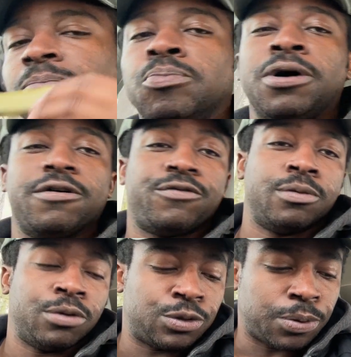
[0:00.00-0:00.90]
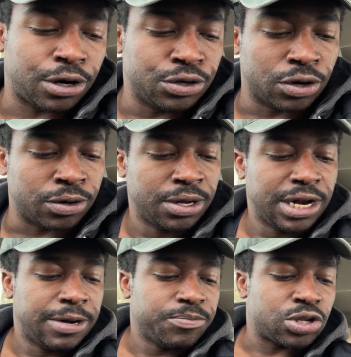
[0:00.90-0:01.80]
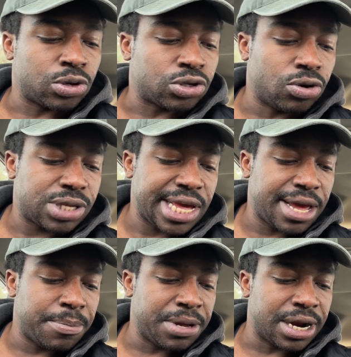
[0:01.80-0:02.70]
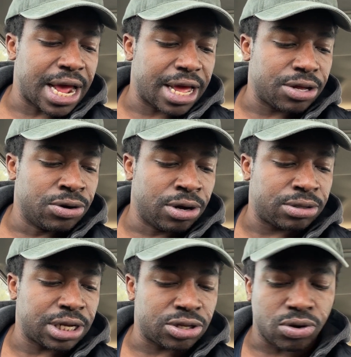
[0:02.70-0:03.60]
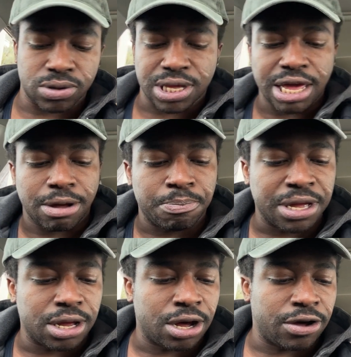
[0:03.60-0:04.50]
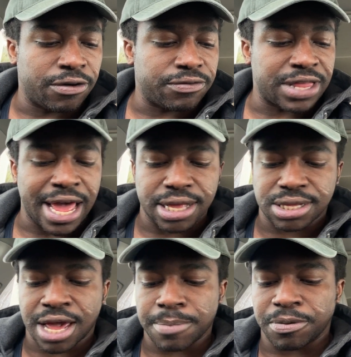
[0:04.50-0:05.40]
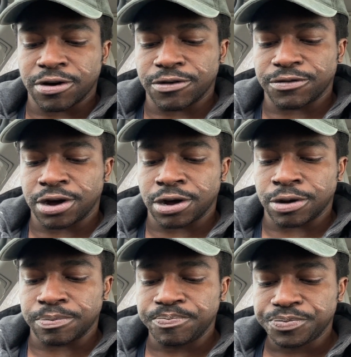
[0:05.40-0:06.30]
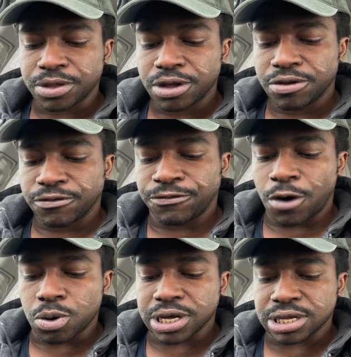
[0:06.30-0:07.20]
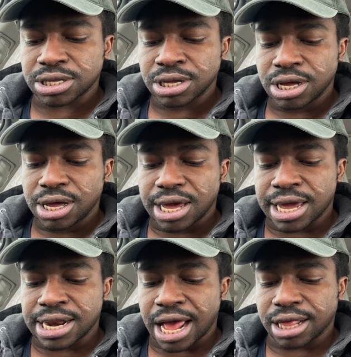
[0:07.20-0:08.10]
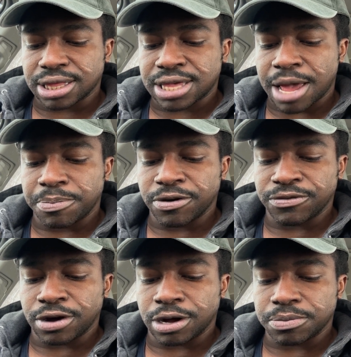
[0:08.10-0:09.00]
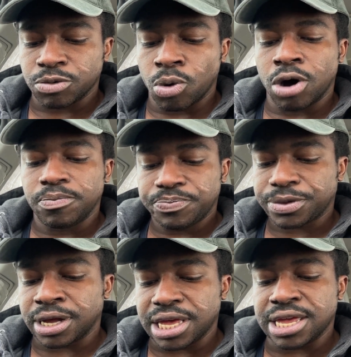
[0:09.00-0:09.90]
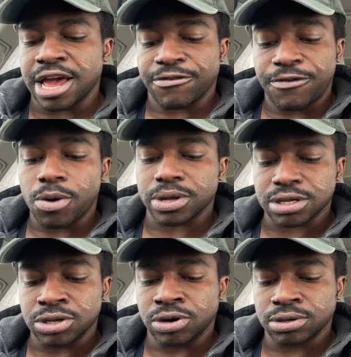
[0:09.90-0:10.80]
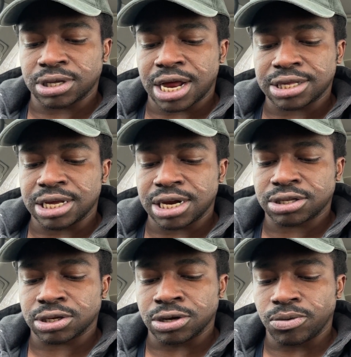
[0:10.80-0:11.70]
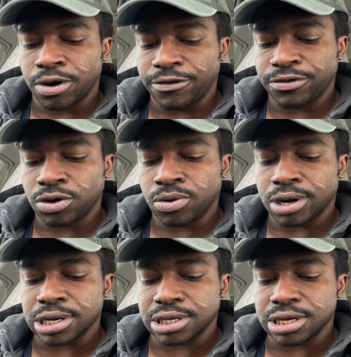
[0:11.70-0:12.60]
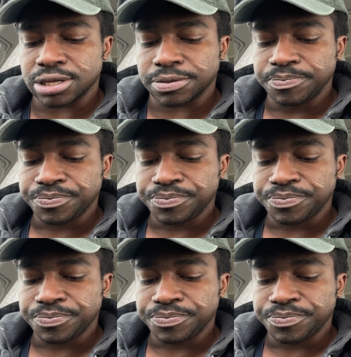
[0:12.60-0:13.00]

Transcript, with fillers: But for the most part, you know, so it's going to take a bit of that. You know what I'm saying? It's going to take a bit of that type of um, focus and that type of, um, well, again, yeah, focus. You know what I'm saying? I think that's a good word for Aquarius season.